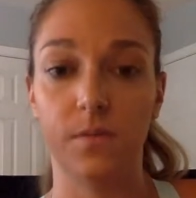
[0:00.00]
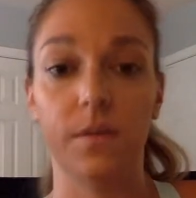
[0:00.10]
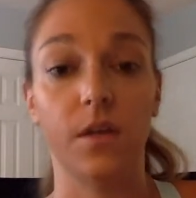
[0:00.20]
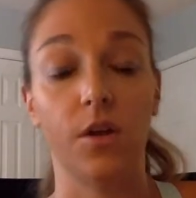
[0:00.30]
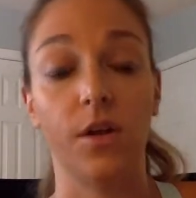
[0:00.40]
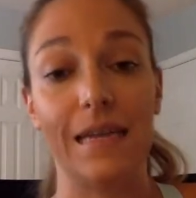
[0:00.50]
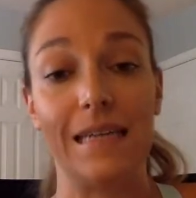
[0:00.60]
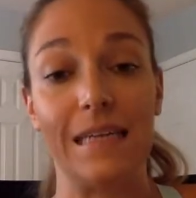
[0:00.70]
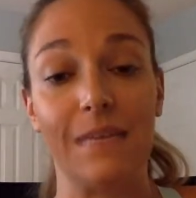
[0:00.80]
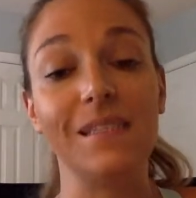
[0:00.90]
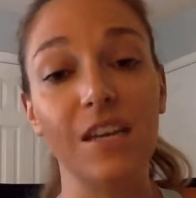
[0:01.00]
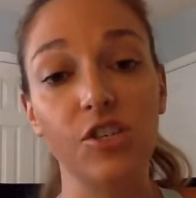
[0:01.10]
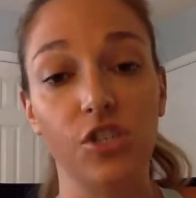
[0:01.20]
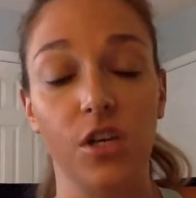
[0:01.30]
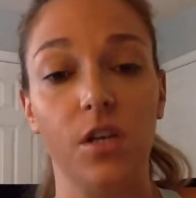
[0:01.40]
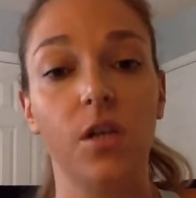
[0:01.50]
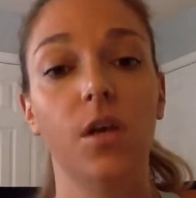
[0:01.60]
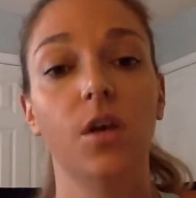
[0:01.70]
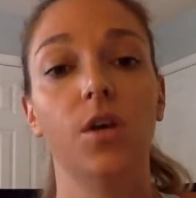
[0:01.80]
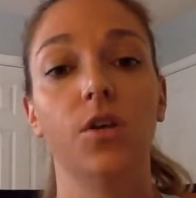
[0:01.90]
But then on 80-day obsession,
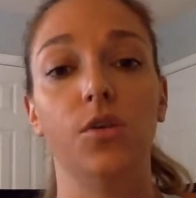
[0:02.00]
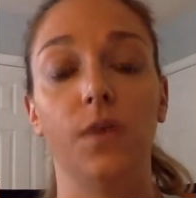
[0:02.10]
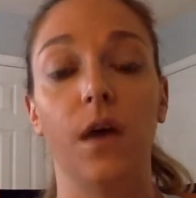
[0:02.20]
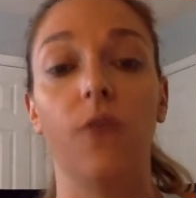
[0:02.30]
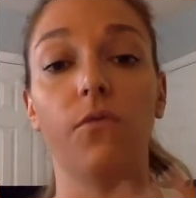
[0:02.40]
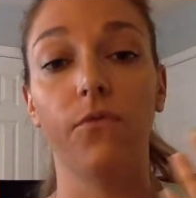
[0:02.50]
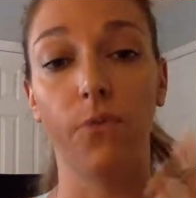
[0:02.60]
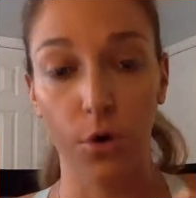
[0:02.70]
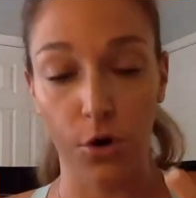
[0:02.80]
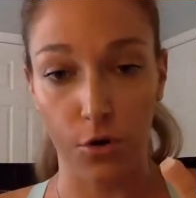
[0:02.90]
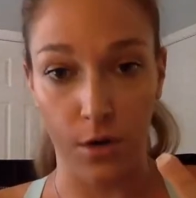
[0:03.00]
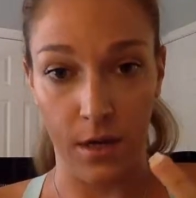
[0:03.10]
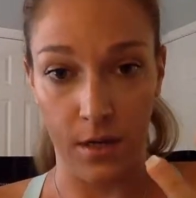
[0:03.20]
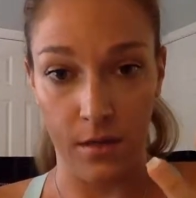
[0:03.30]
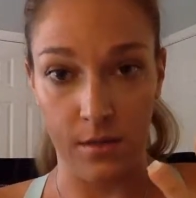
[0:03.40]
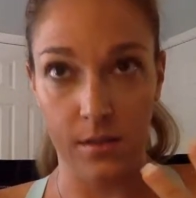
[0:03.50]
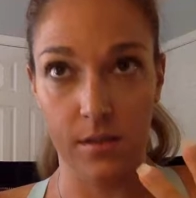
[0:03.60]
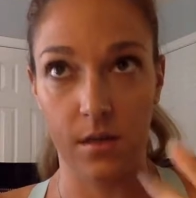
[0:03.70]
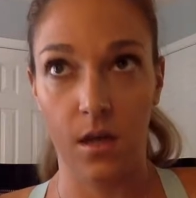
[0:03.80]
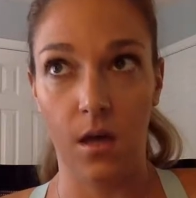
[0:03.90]
you get 4 greens,